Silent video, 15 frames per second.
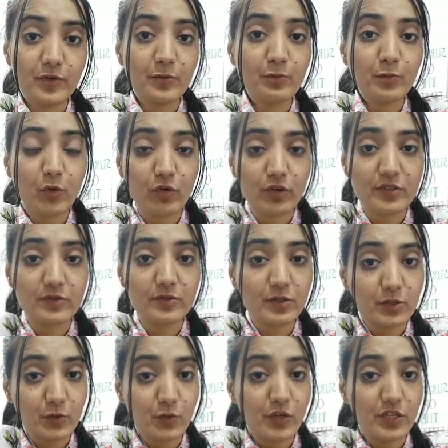
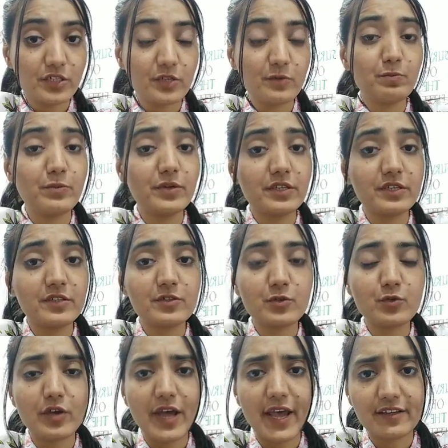fear-provoking situation
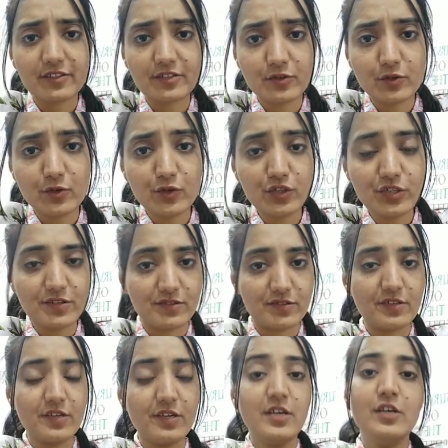begins to
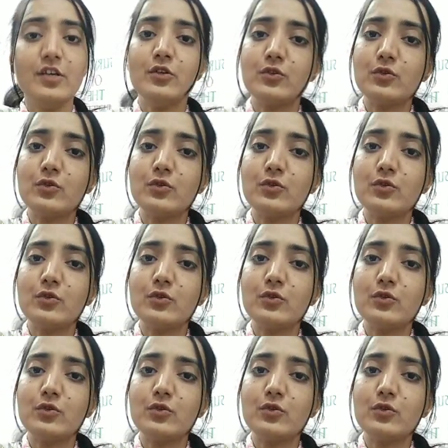extinguishes.